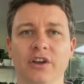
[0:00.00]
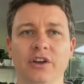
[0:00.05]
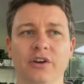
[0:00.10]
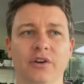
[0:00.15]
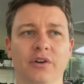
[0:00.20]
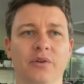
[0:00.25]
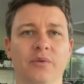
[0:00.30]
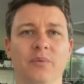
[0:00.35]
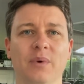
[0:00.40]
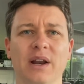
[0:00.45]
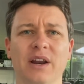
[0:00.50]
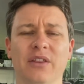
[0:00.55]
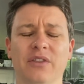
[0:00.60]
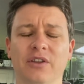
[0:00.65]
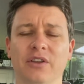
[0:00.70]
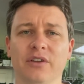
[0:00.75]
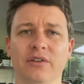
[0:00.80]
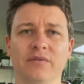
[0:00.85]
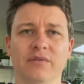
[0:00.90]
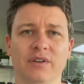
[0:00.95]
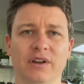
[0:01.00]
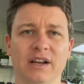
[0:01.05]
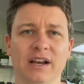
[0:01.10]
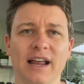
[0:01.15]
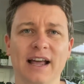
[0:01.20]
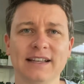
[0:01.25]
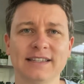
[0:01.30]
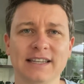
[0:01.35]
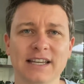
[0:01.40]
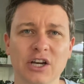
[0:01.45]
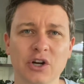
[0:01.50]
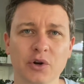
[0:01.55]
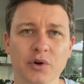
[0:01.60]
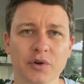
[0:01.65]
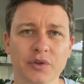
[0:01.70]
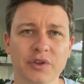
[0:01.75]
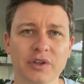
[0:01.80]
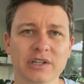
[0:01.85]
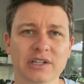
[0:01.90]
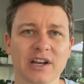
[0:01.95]
one of the classic
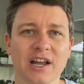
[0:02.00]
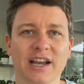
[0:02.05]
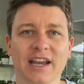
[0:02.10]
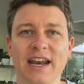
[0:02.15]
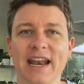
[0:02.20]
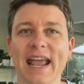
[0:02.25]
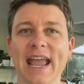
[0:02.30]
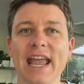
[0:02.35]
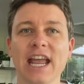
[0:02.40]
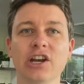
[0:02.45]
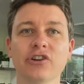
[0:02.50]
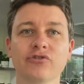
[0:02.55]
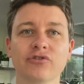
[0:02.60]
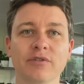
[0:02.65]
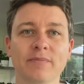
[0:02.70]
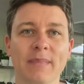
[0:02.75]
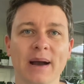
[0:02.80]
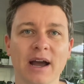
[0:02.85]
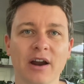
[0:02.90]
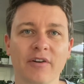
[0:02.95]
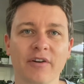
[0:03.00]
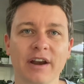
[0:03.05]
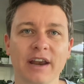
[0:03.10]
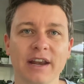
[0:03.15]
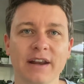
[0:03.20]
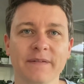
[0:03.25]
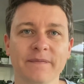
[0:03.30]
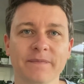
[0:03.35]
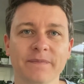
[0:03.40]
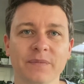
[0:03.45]
authors like an Andrew Murray